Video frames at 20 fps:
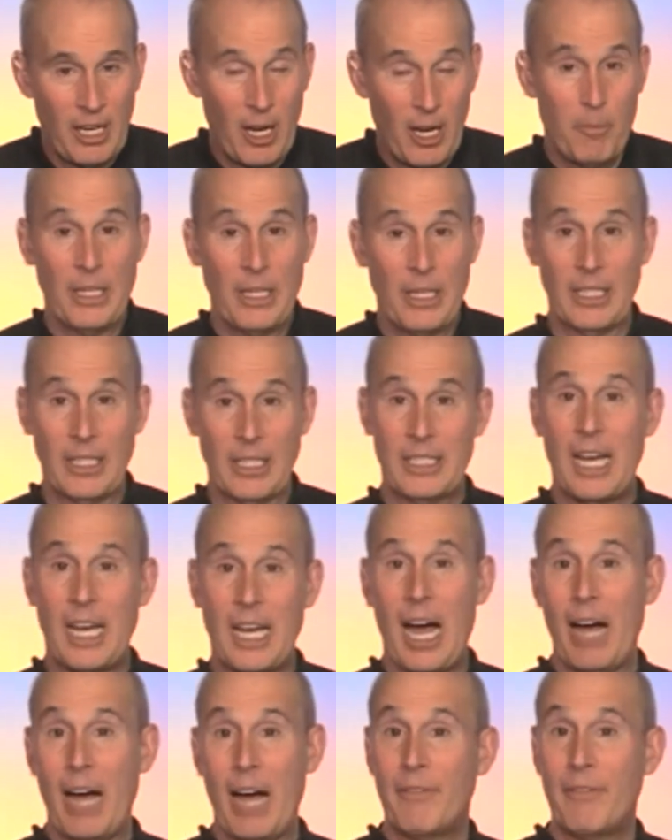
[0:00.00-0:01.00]
of being a
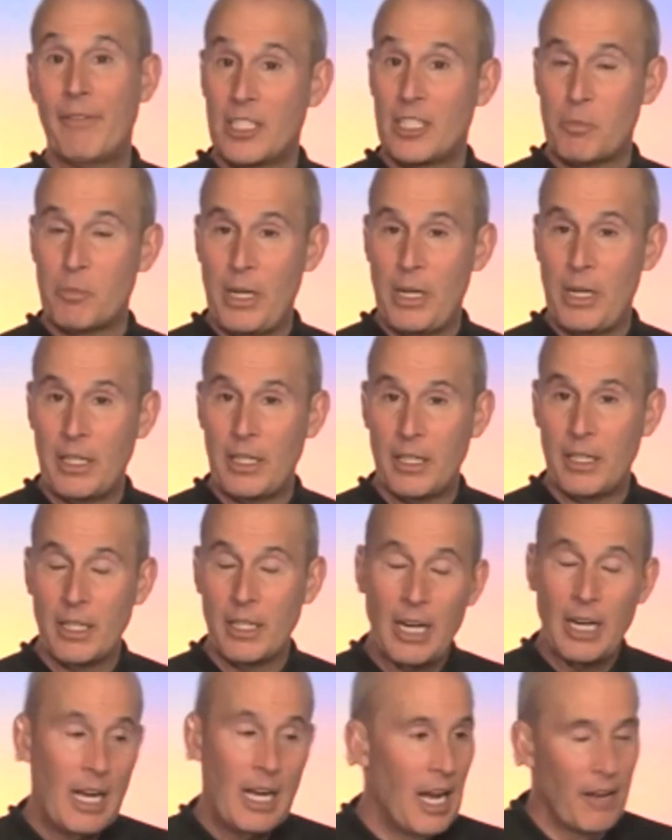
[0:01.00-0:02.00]
confident speaker,
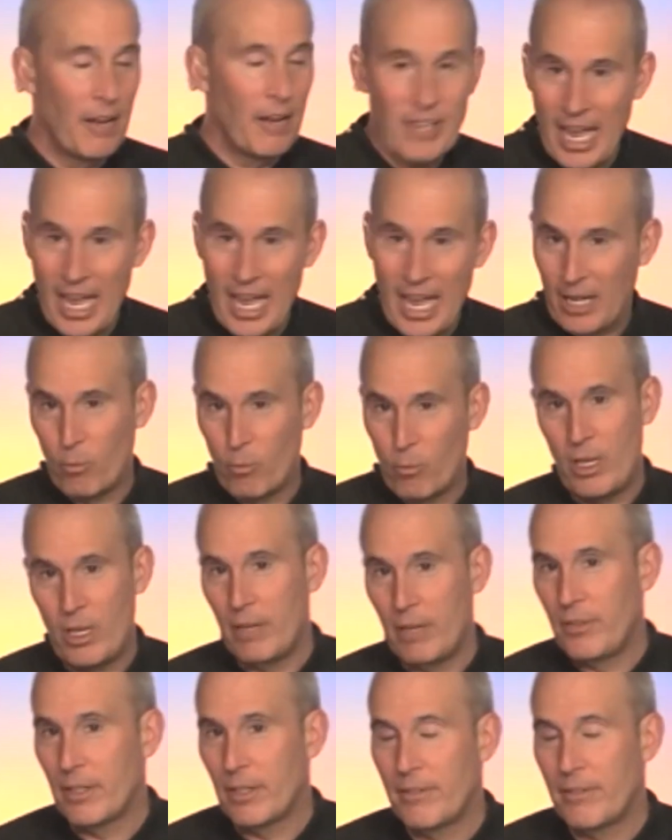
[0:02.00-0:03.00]
of getting rid
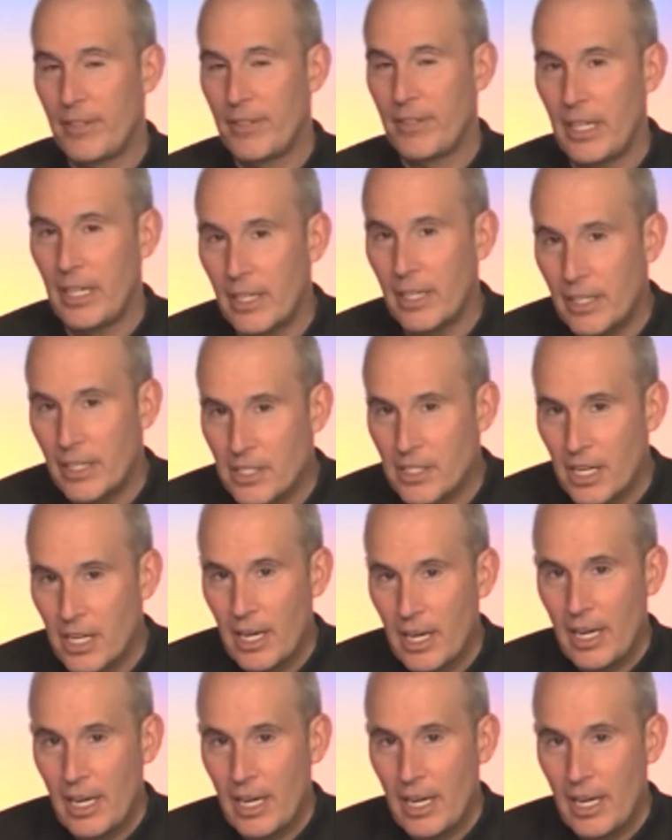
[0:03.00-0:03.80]
of your fears,